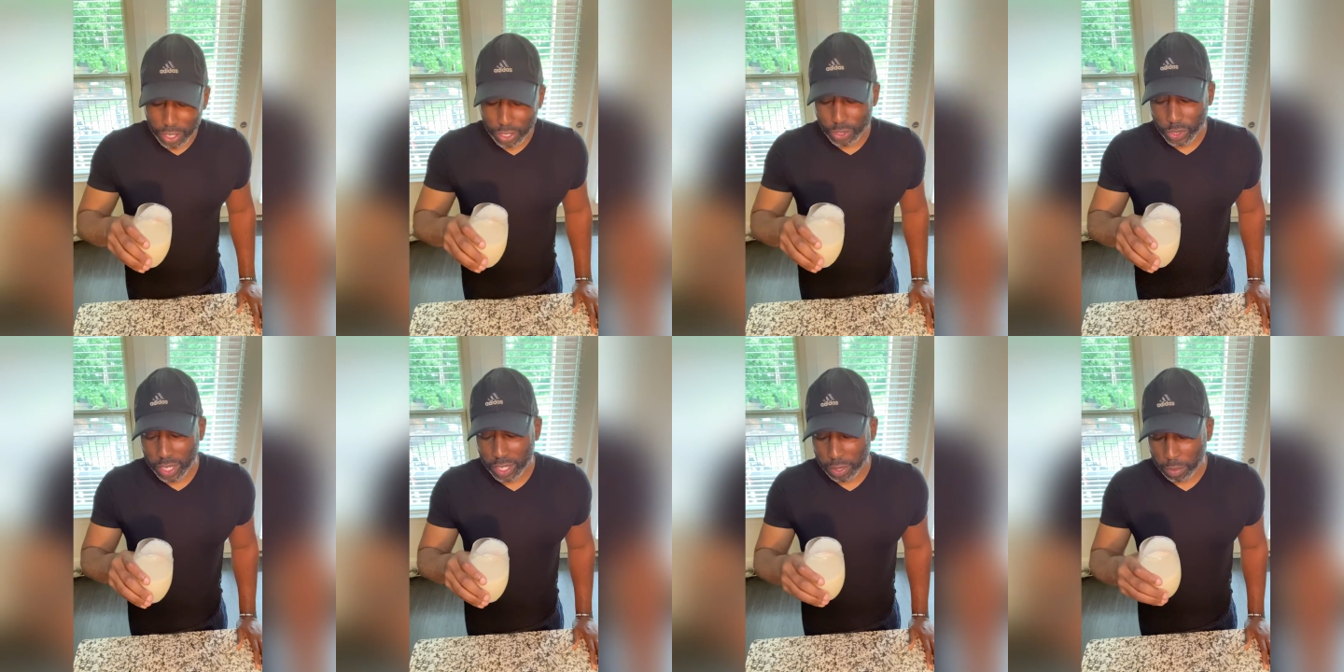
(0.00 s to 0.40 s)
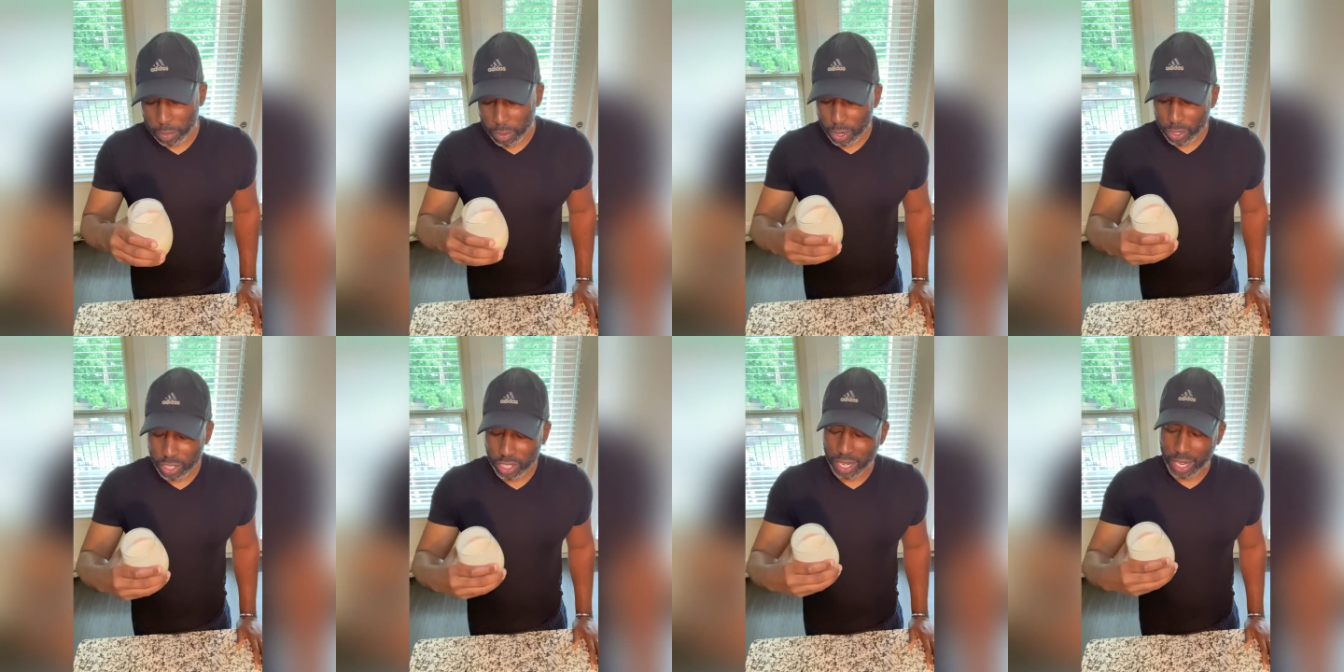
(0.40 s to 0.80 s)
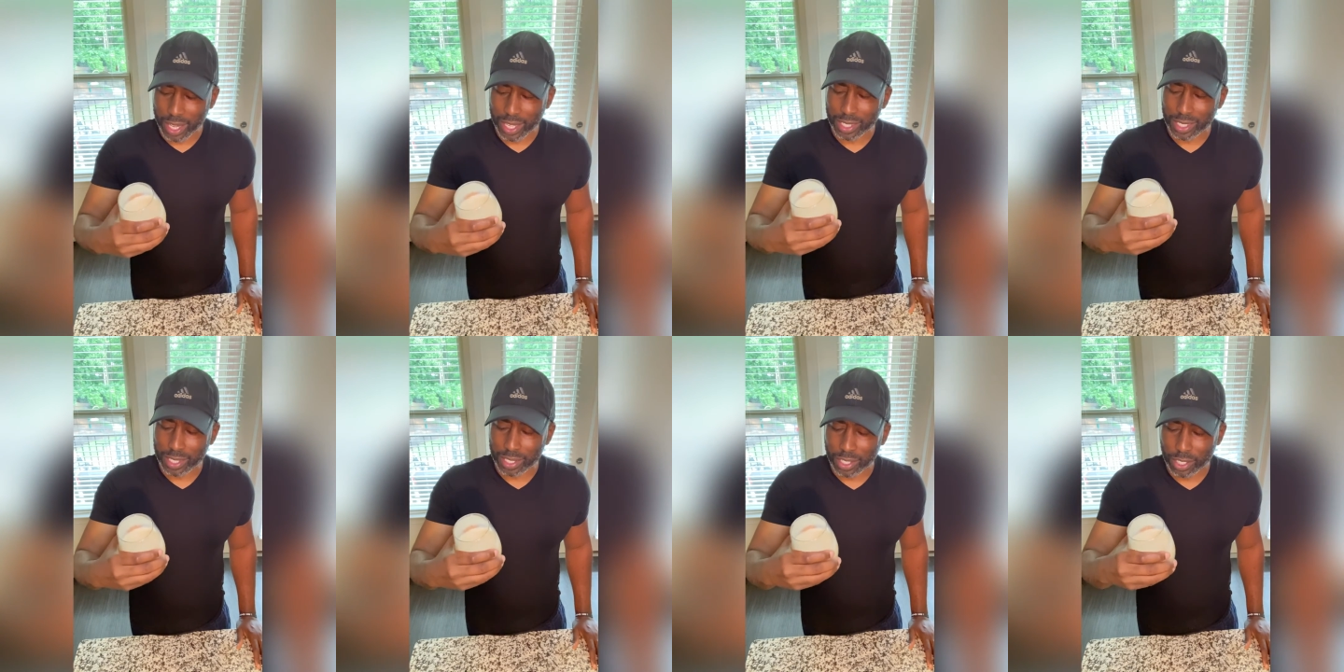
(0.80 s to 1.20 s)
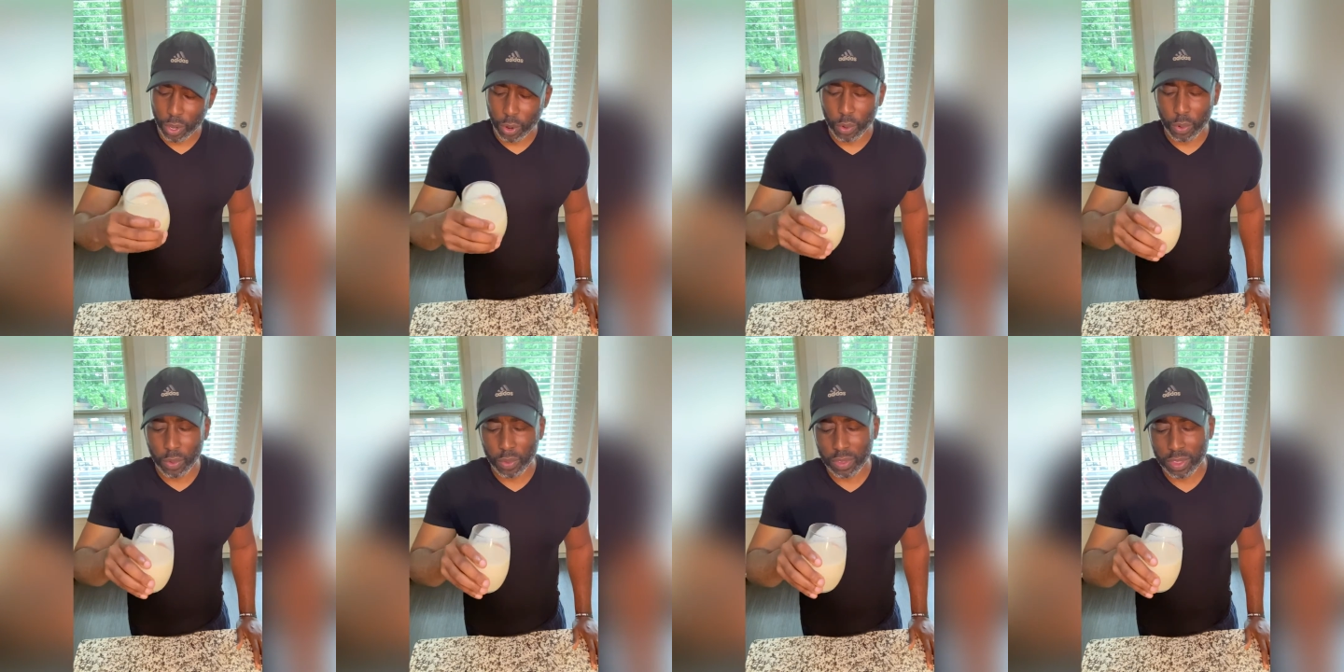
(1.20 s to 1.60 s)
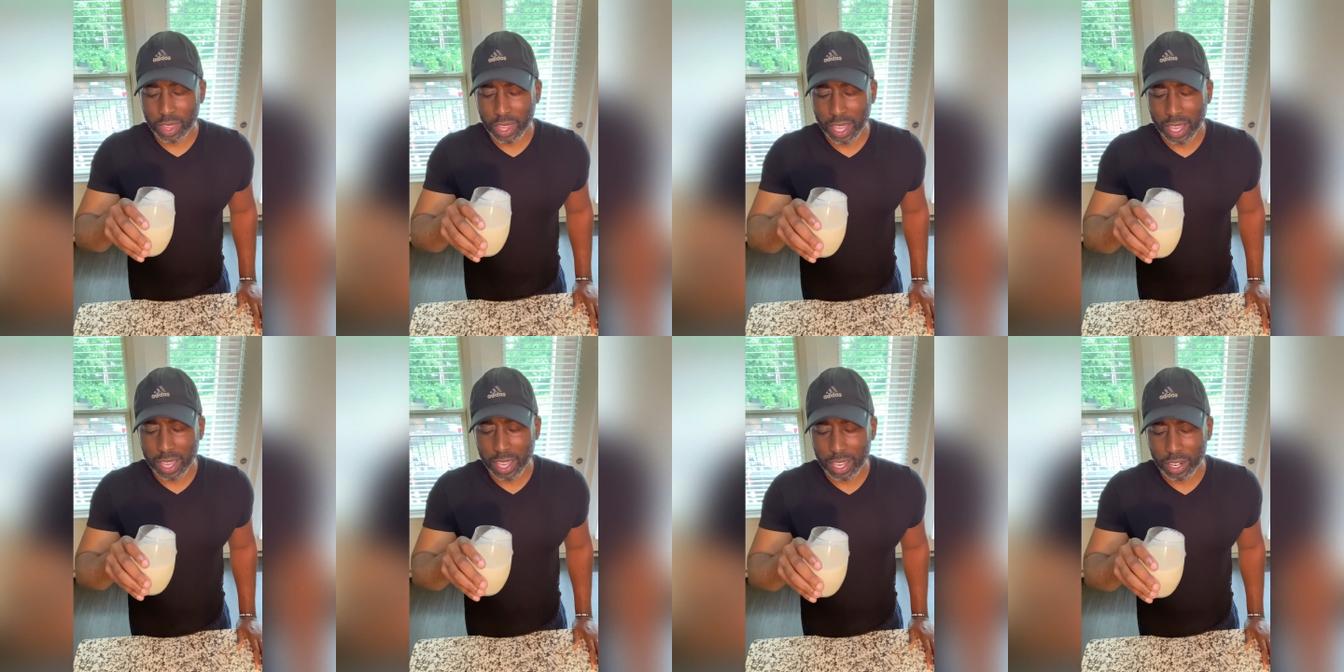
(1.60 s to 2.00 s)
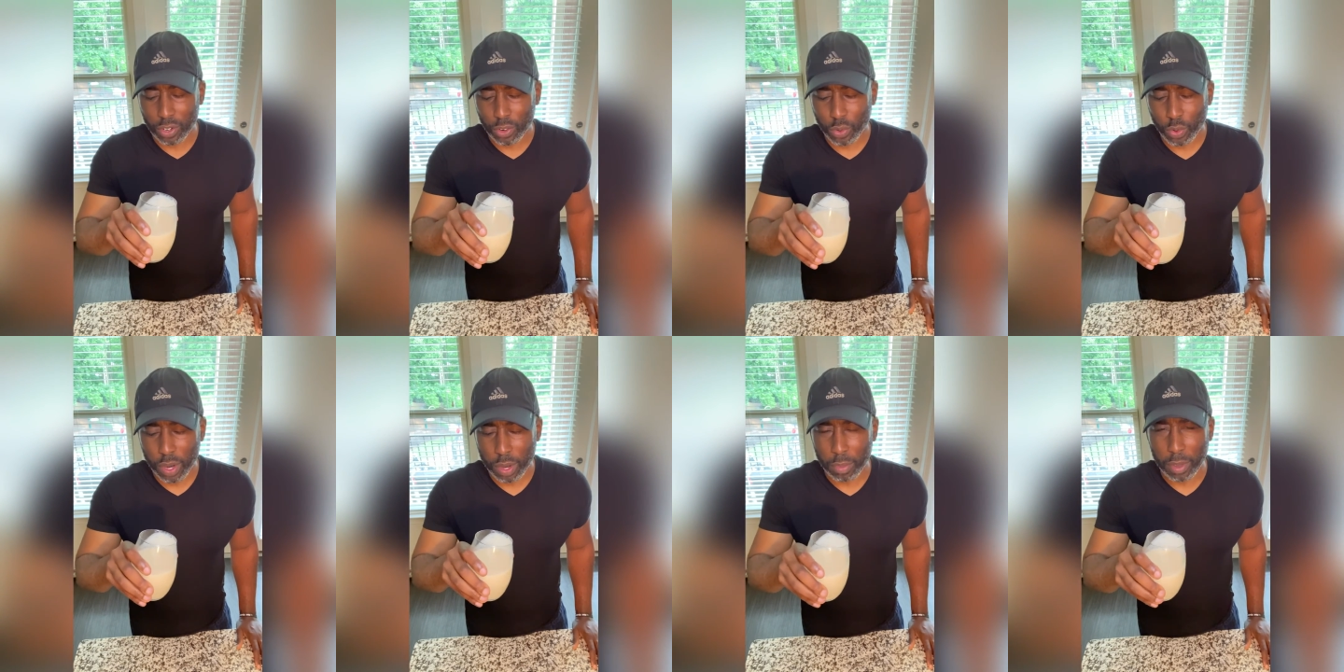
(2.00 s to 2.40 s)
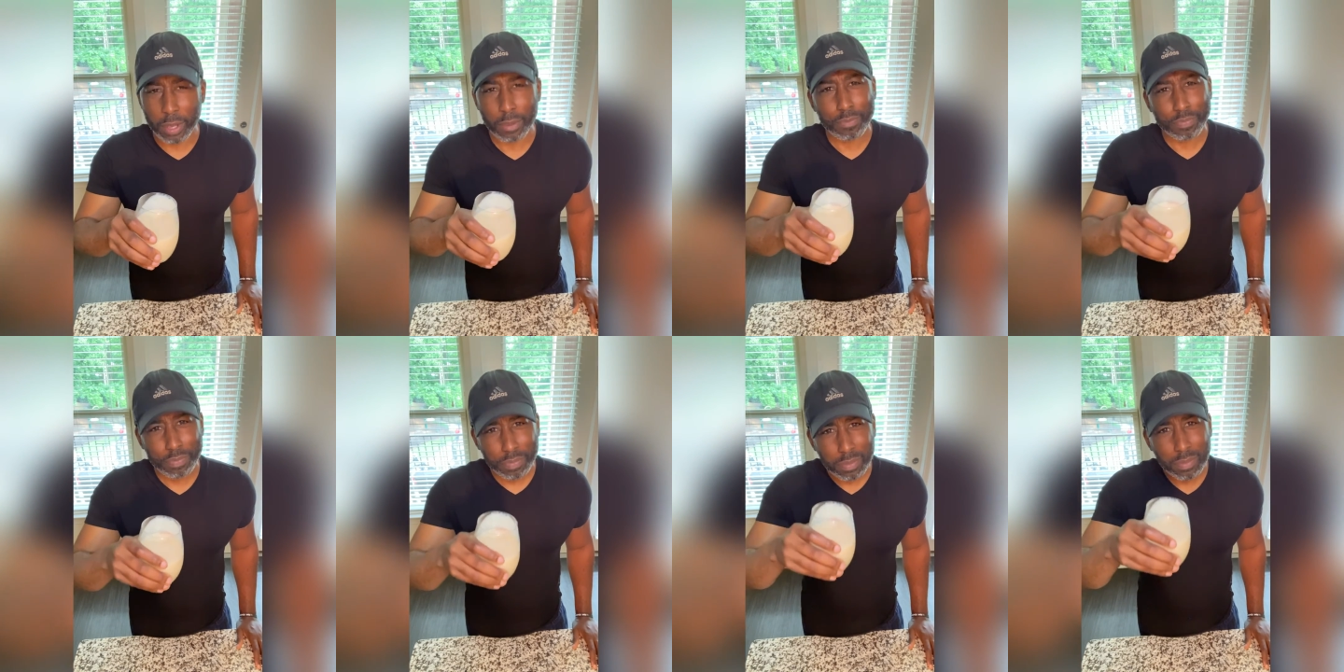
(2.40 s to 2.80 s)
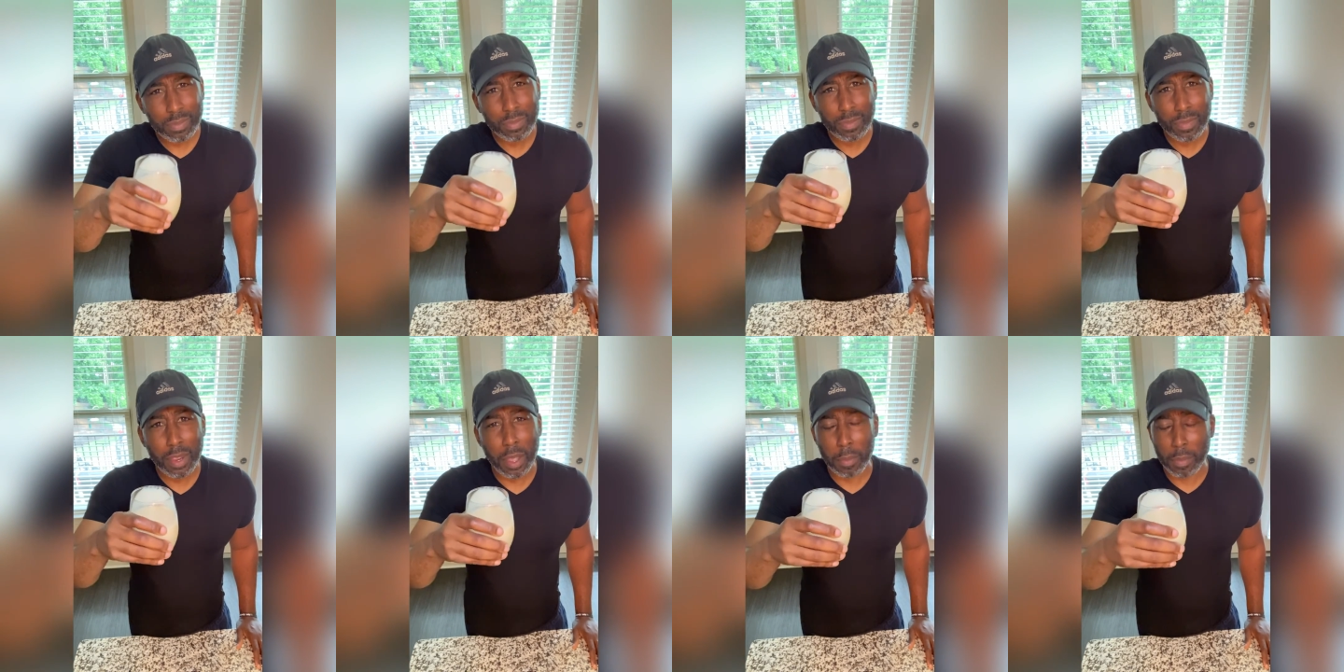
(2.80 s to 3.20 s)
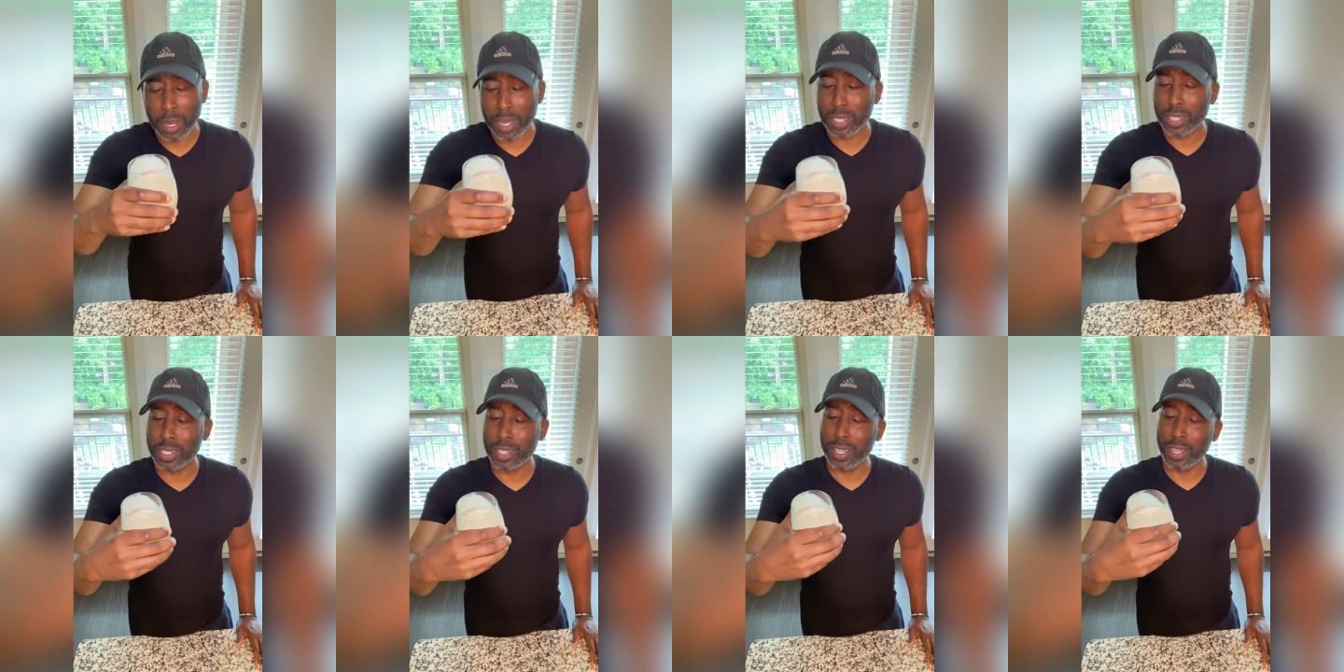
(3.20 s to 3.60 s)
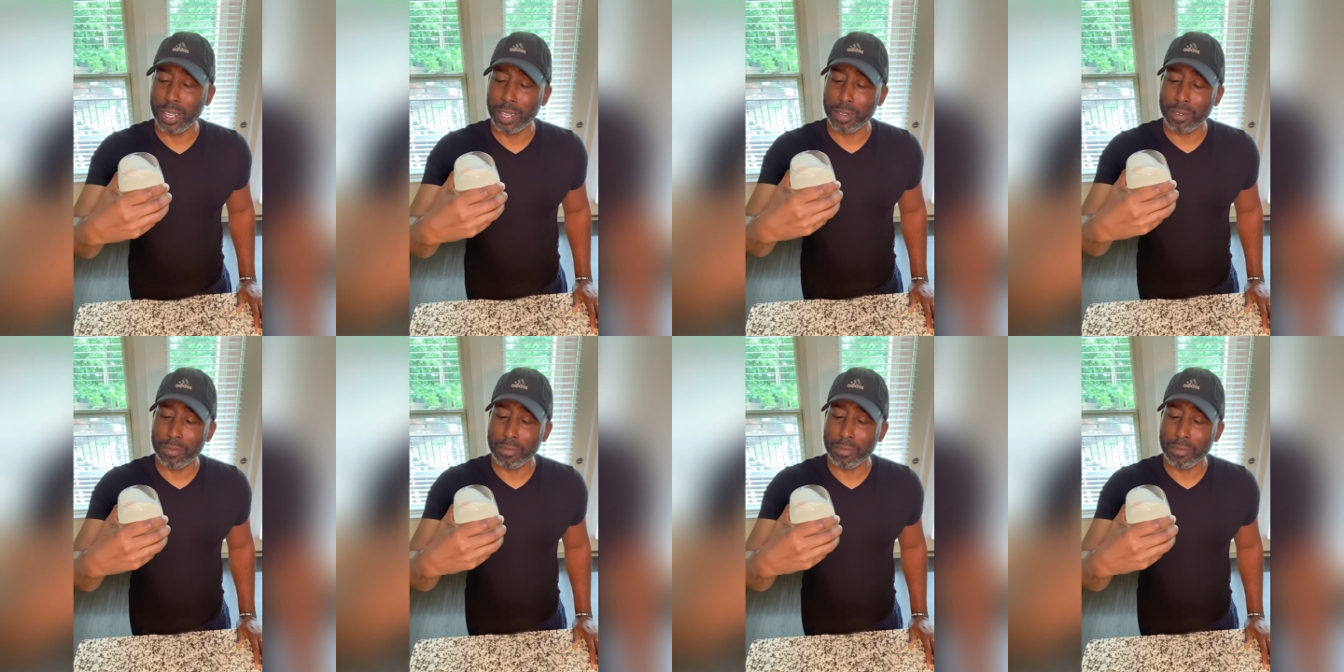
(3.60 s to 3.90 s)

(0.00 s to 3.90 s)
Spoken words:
drinking a milkshake because it's so thick and creamy, but it's good.